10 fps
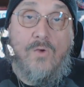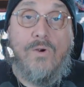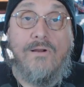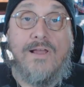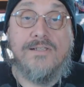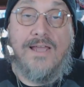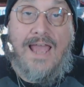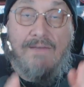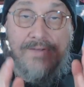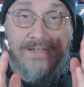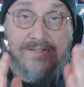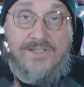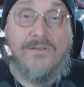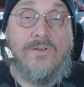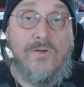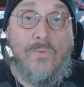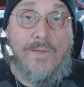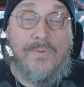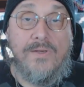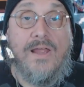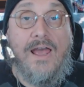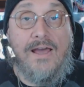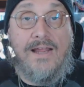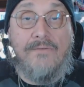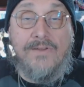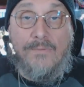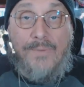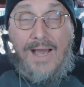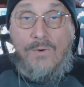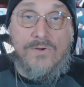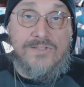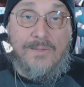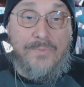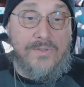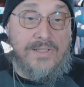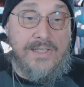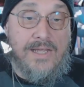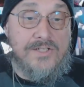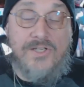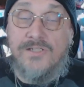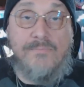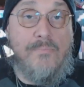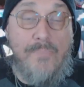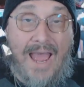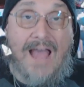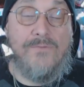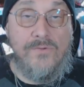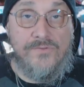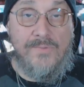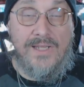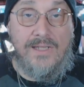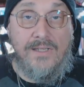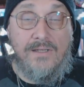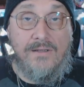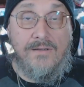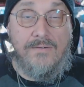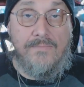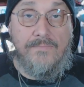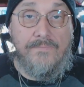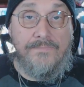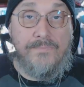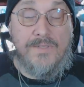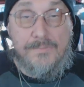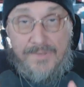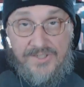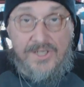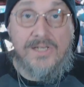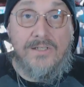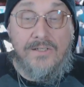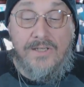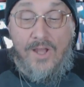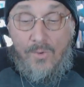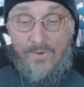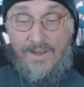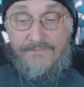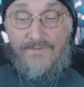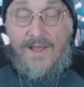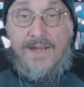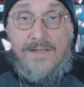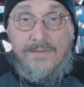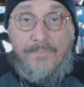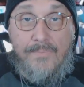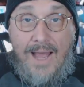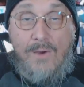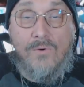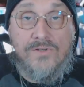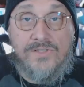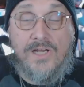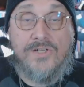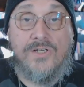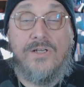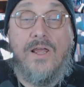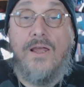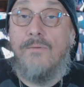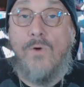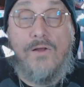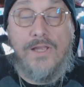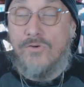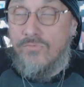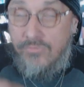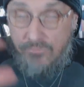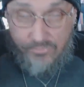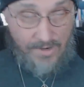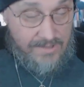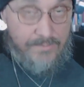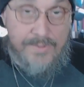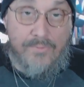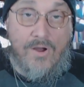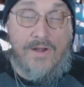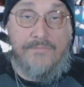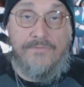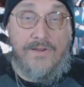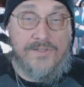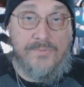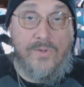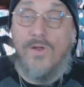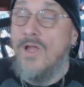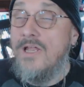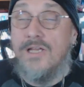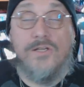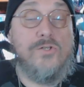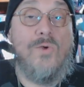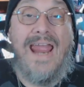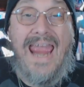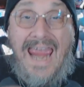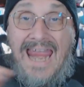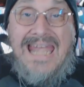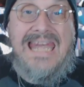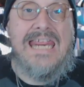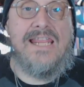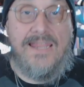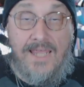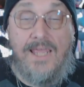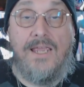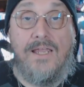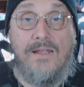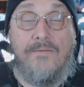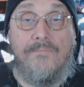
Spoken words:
Whereas having a skill and a weapon and having a power separately just baffles me. This particularly when I find the power section, while incredibly broad and flexible, it can do anything.